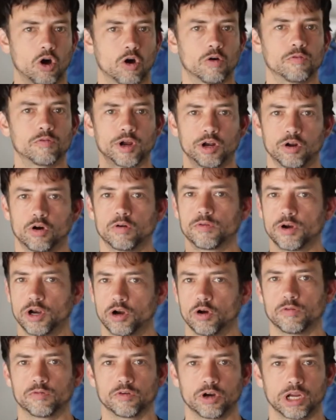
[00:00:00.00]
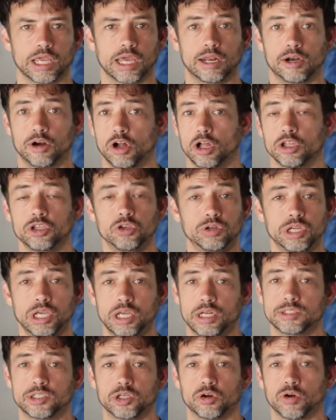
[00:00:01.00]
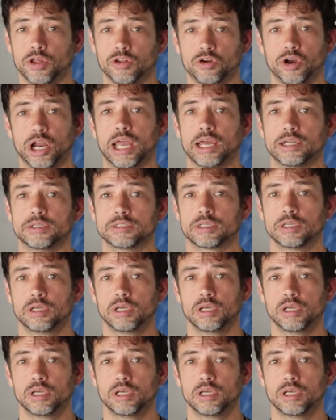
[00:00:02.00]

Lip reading: over and over and over again, and all you need is your other hand.